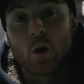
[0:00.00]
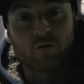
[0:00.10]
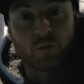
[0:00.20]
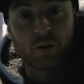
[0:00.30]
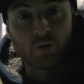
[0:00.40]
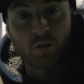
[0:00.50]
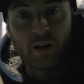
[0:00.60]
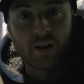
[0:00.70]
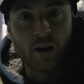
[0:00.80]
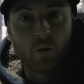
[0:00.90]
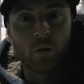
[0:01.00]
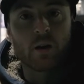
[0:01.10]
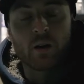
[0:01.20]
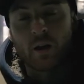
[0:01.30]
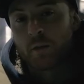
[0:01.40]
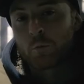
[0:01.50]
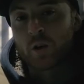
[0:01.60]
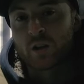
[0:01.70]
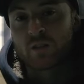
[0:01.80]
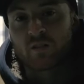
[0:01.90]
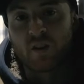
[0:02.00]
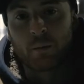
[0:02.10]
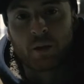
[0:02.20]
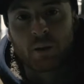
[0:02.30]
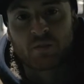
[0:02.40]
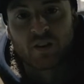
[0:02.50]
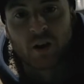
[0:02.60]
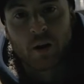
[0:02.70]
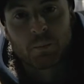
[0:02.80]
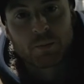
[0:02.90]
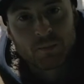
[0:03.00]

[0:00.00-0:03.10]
So I'm gonna do that now, and then we'll get this time lapse set up.